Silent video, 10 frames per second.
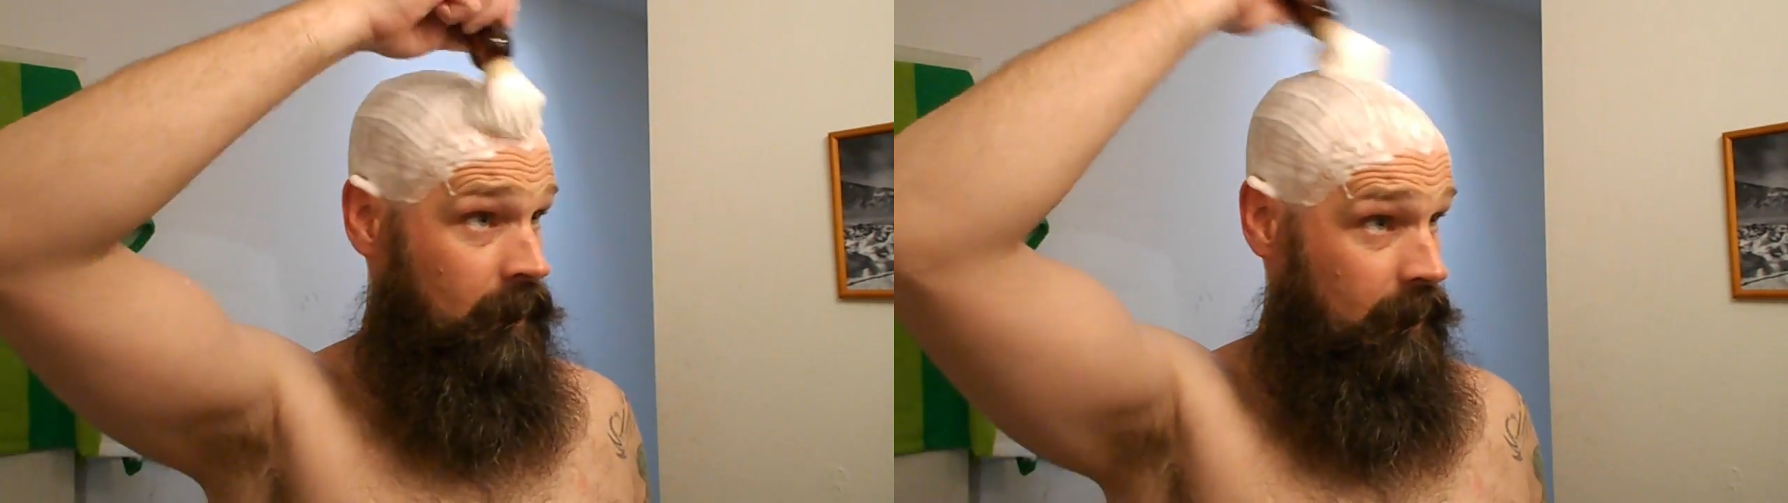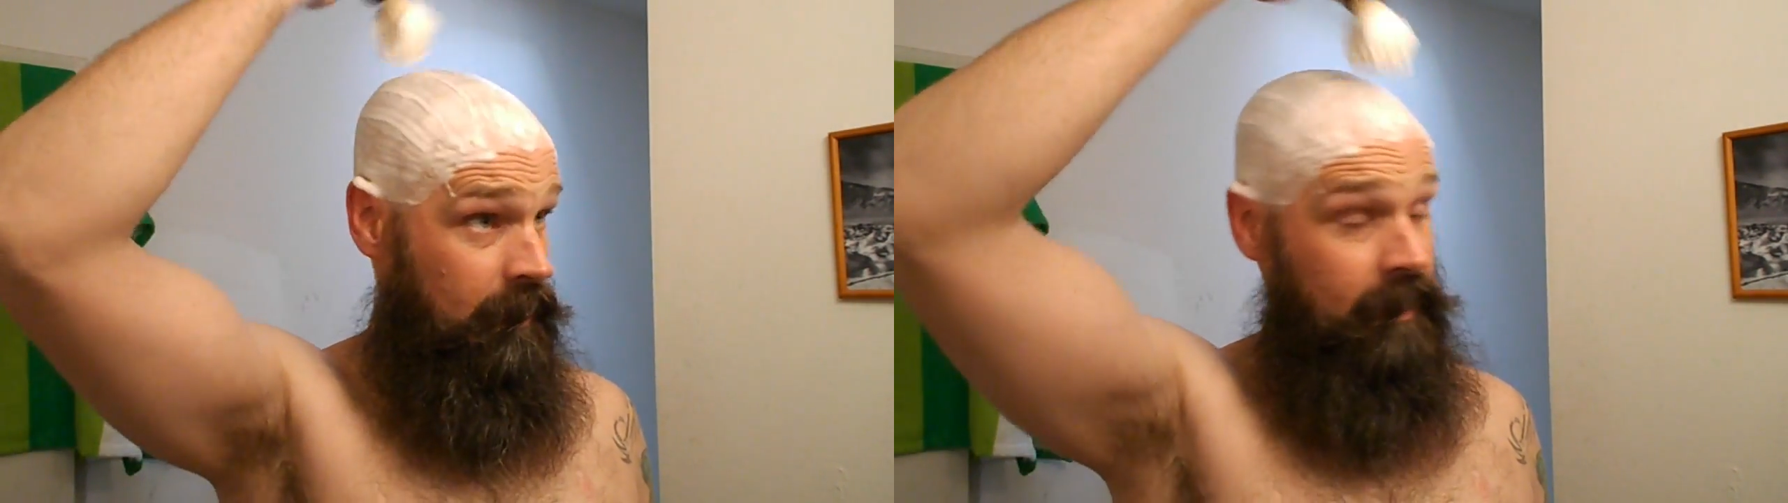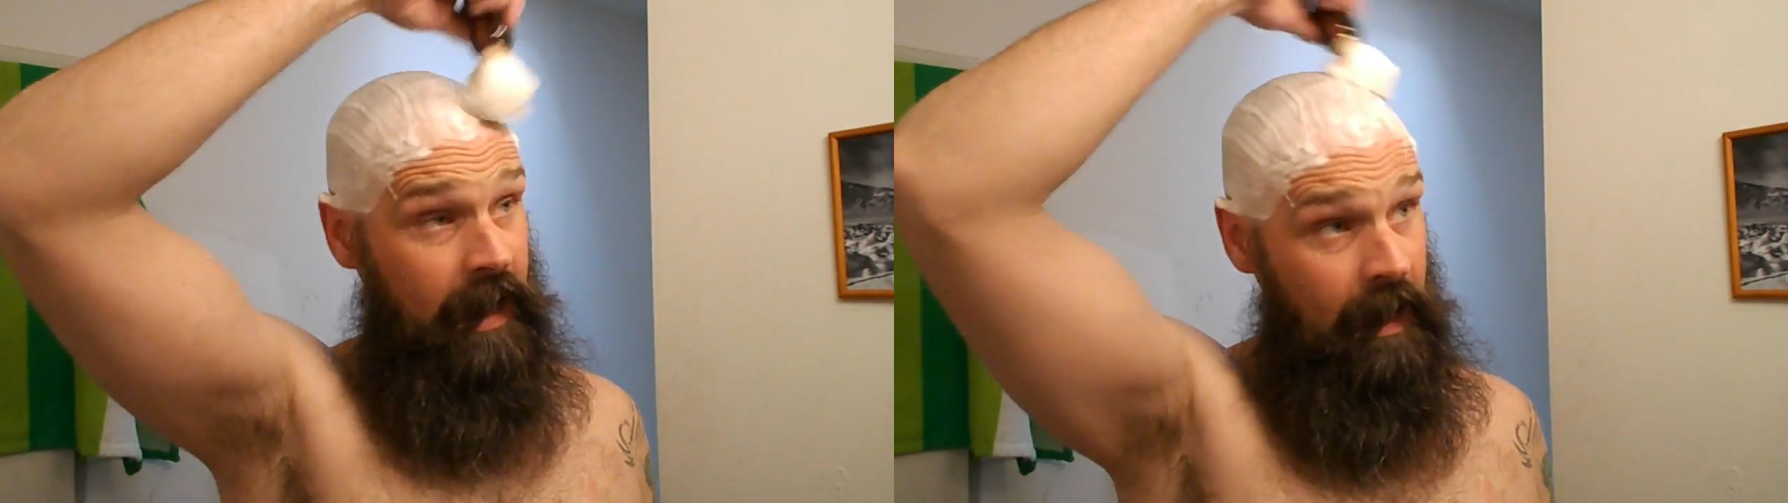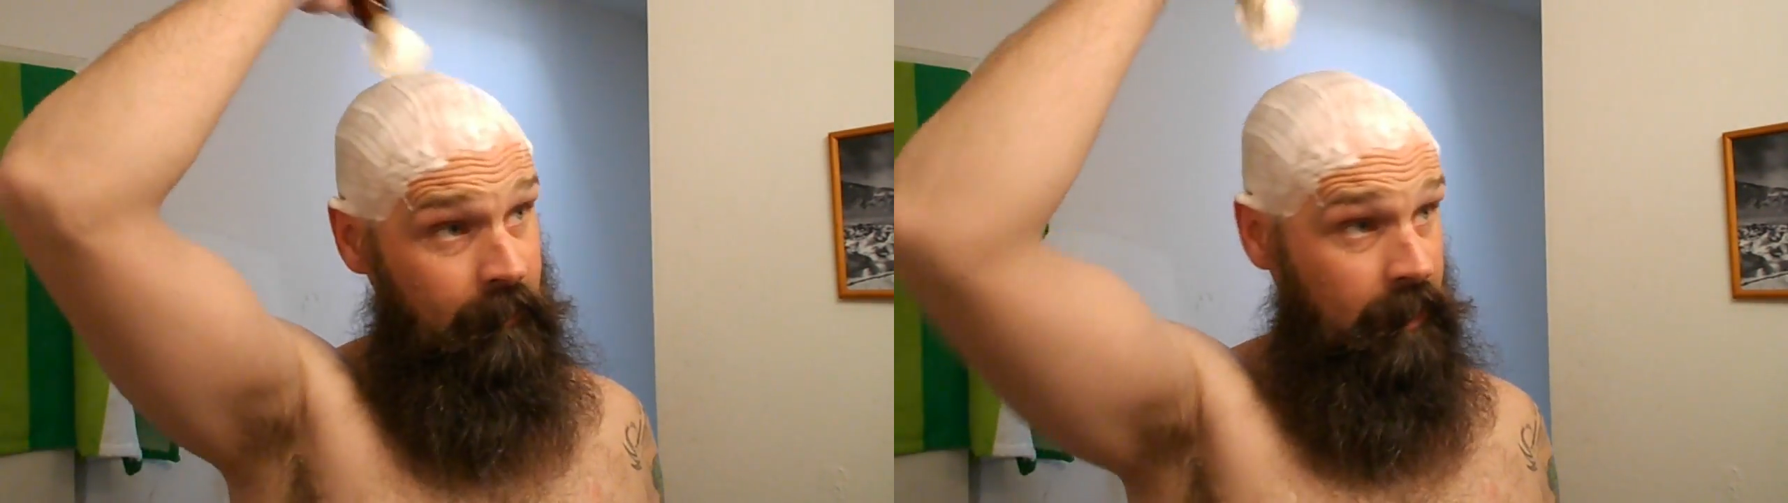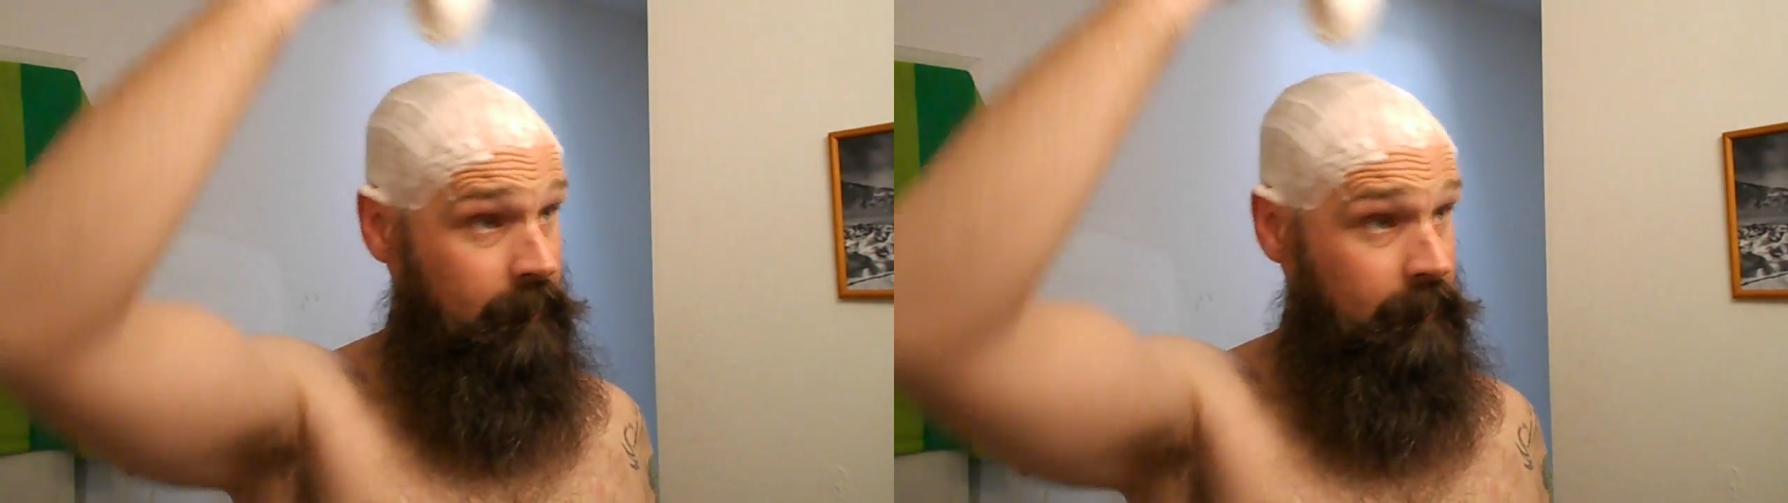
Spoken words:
in stopping